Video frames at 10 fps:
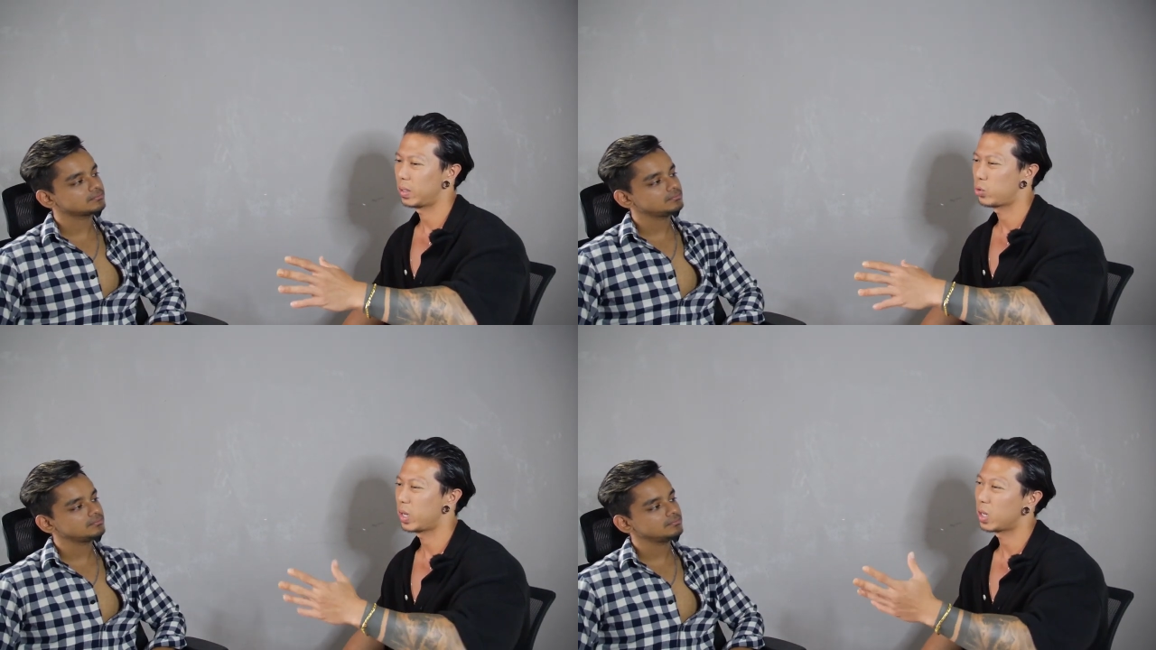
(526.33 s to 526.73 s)

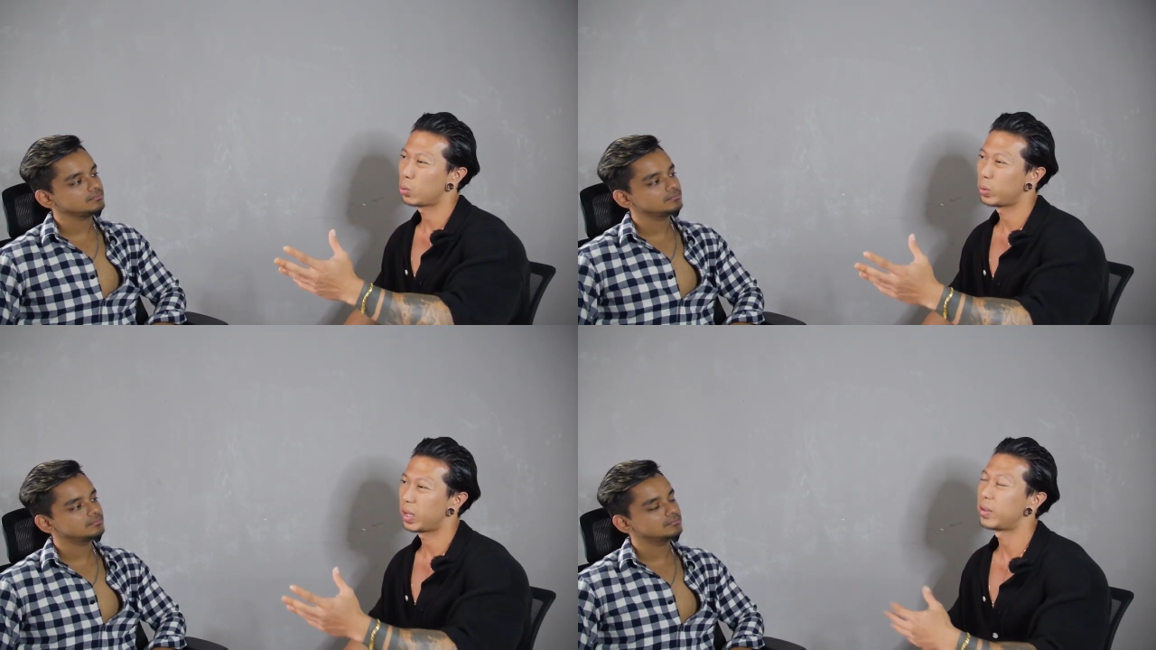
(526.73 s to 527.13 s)
Speaker 1: a
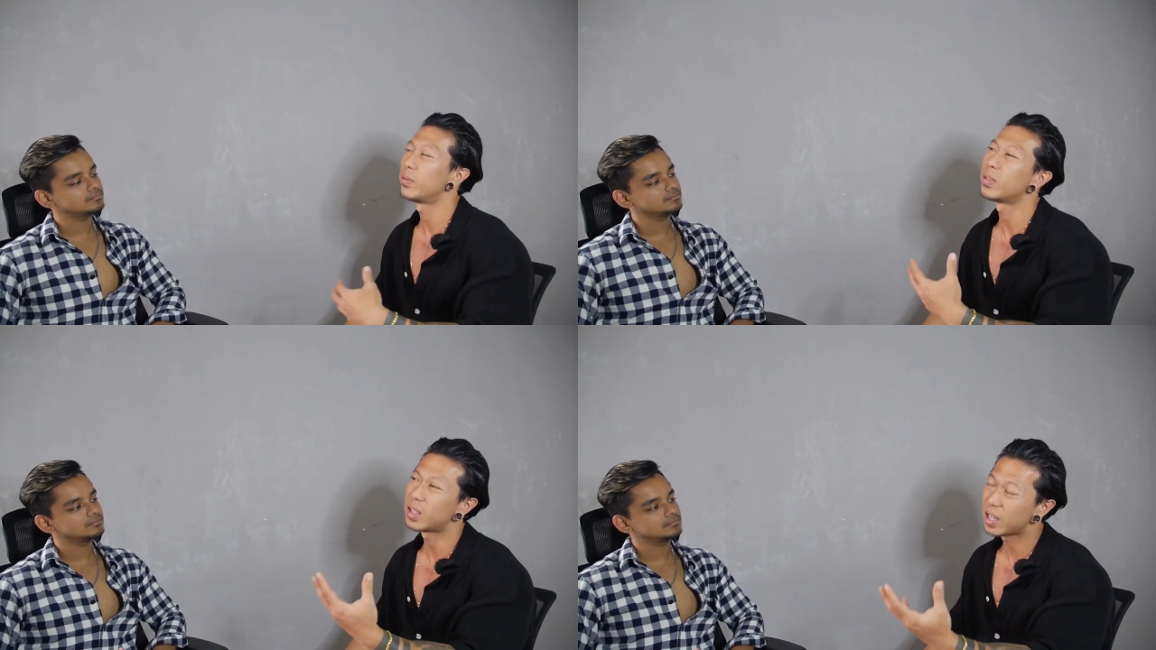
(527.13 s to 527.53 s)
trainer who
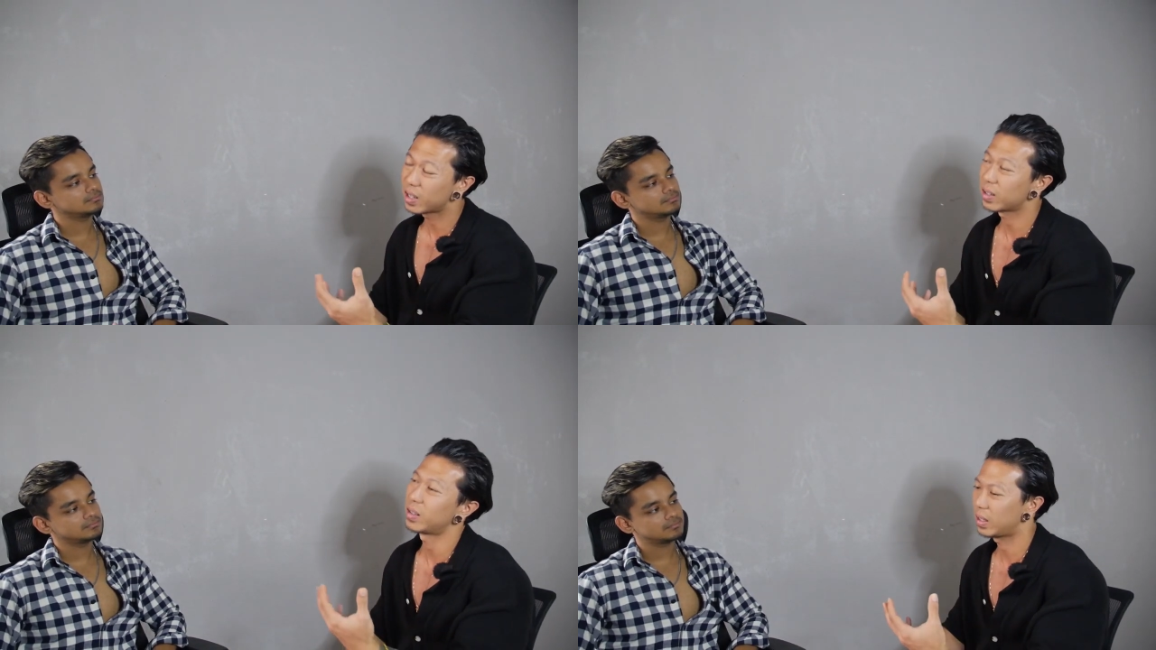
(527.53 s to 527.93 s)
they
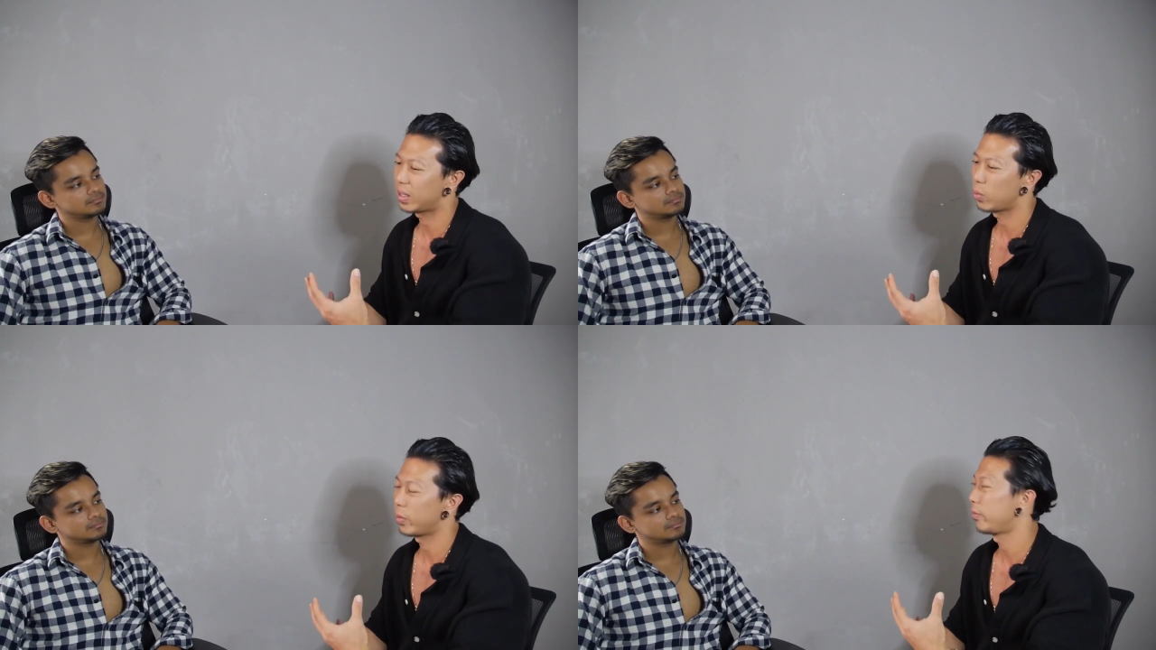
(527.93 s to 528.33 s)
think
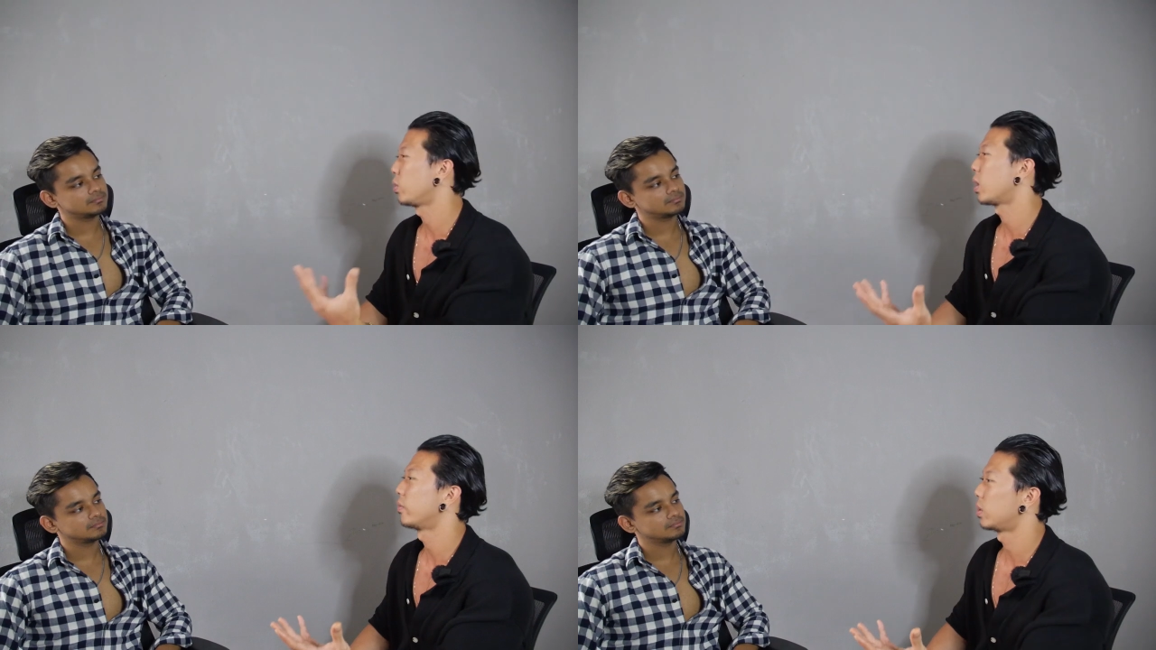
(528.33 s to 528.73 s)
they will
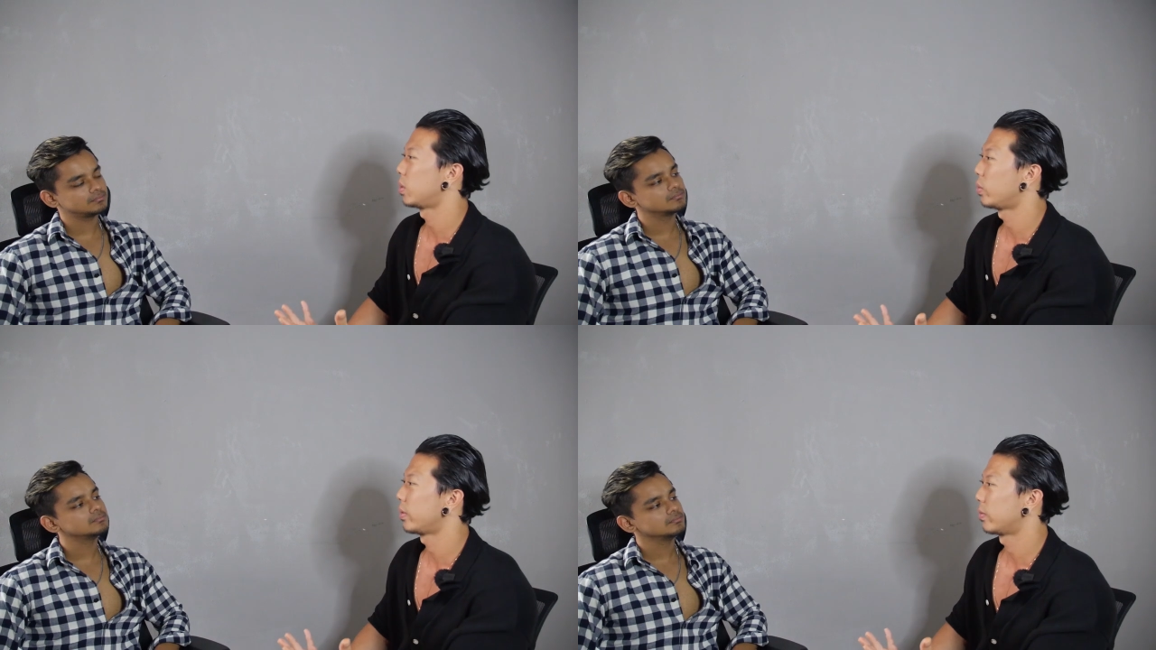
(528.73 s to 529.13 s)
feel
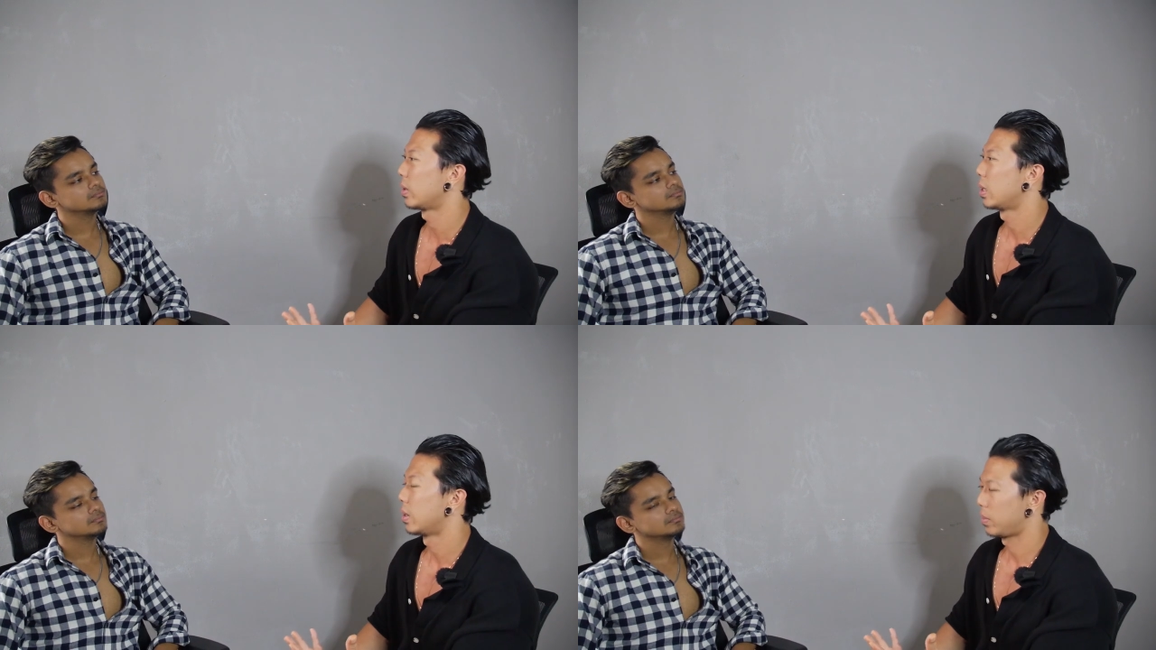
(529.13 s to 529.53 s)
comfortable with,